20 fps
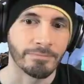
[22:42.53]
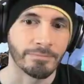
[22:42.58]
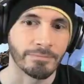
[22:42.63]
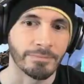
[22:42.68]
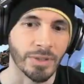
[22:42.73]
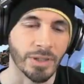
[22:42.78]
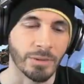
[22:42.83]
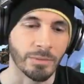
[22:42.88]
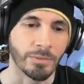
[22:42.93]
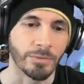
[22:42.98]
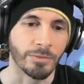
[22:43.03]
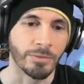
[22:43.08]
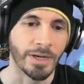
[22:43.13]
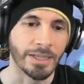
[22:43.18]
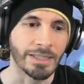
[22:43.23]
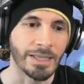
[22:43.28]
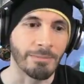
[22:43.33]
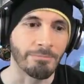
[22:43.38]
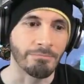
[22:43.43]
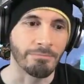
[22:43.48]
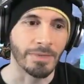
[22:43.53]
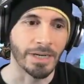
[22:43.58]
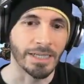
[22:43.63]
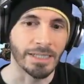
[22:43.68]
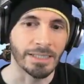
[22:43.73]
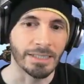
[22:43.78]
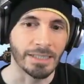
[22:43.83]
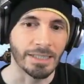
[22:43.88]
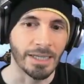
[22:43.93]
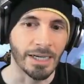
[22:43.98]
I'm afraid that
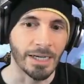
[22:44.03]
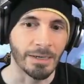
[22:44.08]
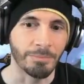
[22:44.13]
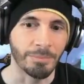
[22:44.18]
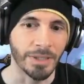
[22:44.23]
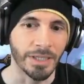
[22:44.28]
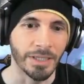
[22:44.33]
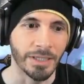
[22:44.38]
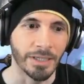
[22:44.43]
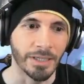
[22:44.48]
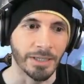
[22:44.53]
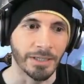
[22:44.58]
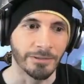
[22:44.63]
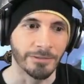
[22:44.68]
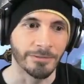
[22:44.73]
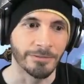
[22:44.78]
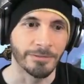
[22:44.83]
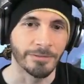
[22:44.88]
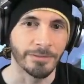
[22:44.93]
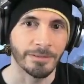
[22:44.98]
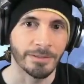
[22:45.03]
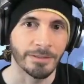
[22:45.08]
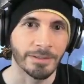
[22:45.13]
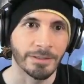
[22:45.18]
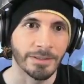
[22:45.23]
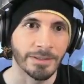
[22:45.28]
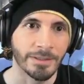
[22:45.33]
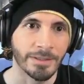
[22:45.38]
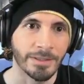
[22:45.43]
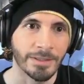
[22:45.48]
might not be enough.
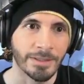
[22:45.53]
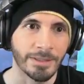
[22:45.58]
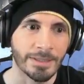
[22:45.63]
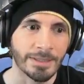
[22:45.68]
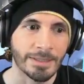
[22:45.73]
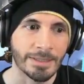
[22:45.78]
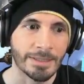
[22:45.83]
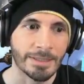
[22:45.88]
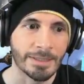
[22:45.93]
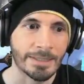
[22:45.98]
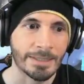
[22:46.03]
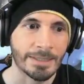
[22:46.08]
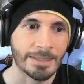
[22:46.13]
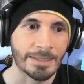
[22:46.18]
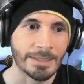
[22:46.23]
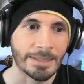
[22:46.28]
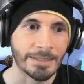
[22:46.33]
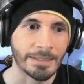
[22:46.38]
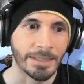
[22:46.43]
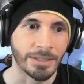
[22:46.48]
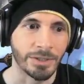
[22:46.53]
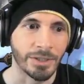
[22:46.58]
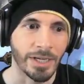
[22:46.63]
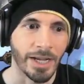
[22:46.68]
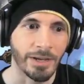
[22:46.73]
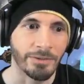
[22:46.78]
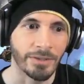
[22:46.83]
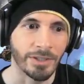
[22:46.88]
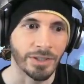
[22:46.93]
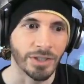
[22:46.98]
Does she
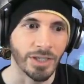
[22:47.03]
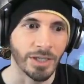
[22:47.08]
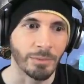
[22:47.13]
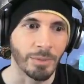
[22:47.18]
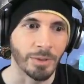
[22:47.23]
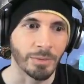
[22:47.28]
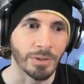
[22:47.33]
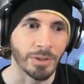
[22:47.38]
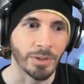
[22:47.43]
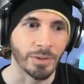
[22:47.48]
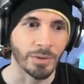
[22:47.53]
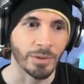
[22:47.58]
have? Is she gonna be able to do?